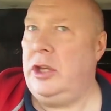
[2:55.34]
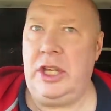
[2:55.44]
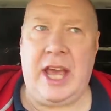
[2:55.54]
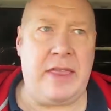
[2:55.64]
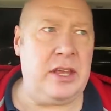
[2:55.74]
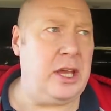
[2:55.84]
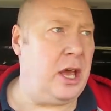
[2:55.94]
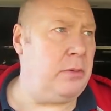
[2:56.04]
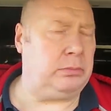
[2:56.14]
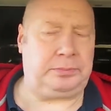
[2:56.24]
You get the
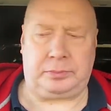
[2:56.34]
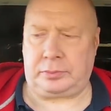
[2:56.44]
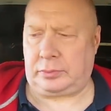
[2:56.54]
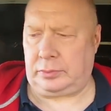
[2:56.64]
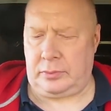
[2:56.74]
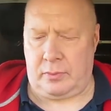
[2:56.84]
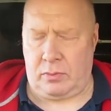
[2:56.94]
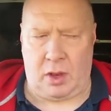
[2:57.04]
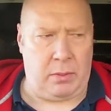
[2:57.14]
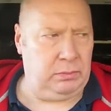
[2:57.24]
um,
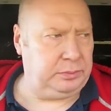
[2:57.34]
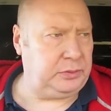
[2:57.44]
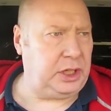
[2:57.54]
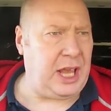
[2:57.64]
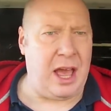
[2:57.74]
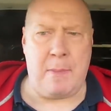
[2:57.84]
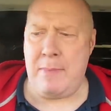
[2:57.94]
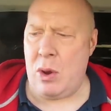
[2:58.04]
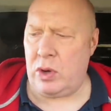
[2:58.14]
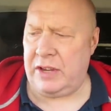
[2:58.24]
you get a
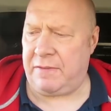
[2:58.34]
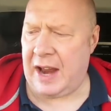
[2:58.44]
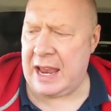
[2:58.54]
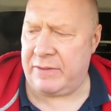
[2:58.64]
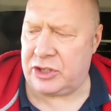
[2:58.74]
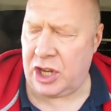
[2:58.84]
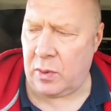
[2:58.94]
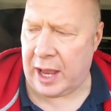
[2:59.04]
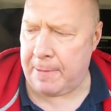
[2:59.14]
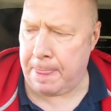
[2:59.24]
milky flavour
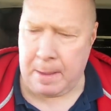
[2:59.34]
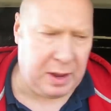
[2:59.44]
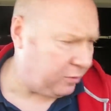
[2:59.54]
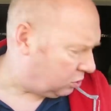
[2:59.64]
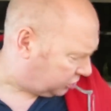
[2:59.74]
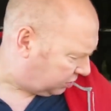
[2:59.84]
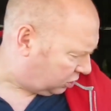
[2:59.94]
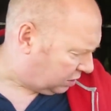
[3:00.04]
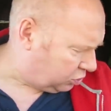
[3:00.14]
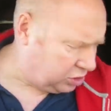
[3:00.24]
to it. Let me have a look, see
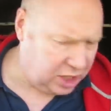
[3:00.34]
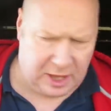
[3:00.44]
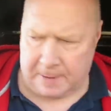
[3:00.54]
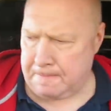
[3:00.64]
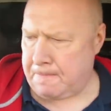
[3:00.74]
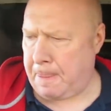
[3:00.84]
what else is in that.